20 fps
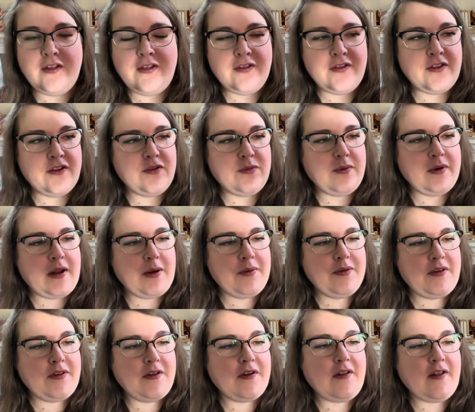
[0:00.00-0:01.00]
This one, I would
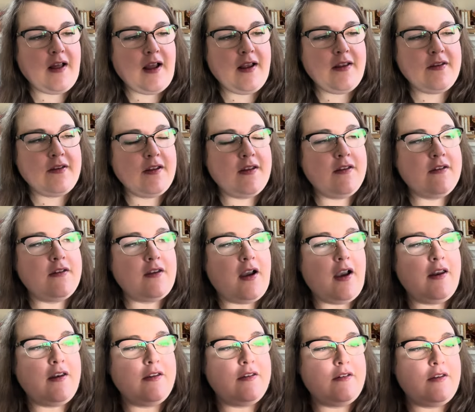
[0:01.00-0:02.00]
say the glass
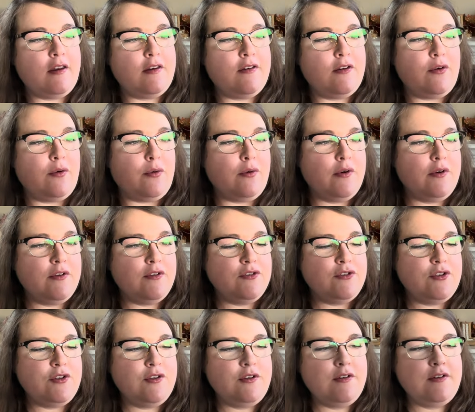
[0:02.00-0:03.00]
inside is tinted orange